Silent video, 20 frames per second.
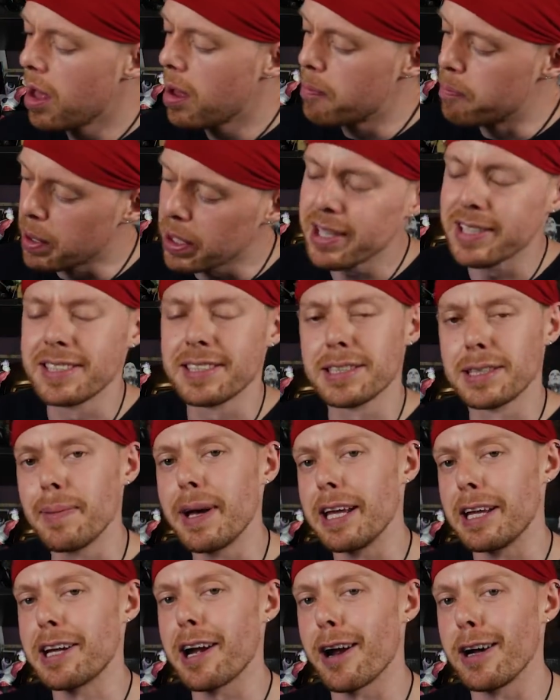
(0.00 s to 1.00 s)
But this is the
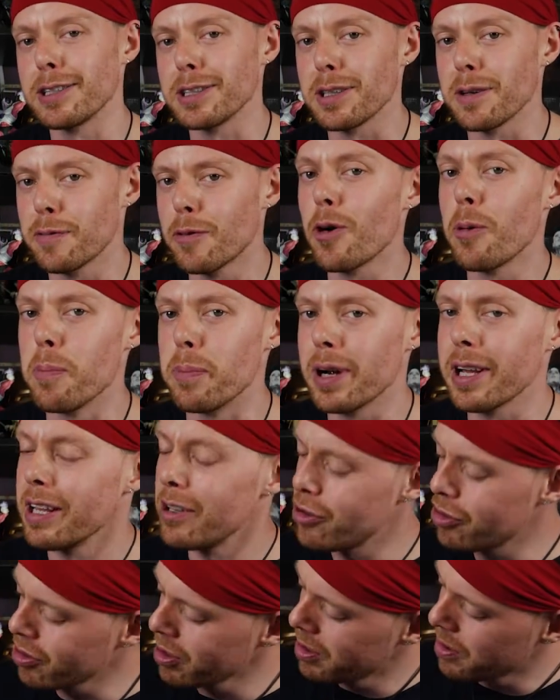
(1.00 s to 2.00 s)
main character from
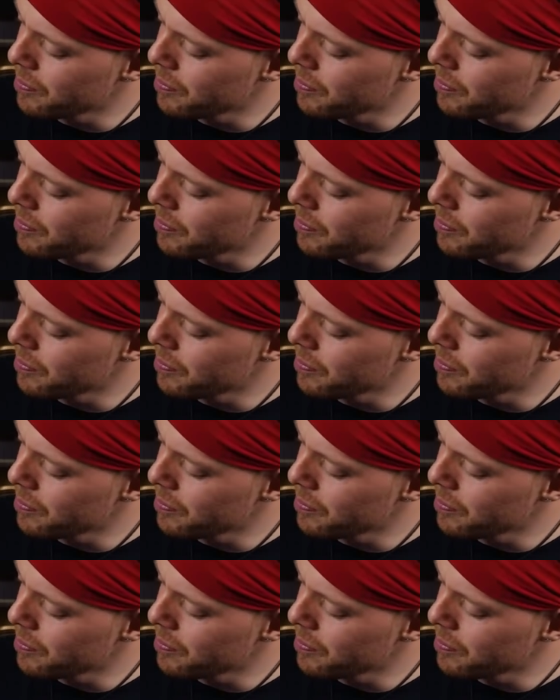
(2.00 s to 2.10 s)
Bleach,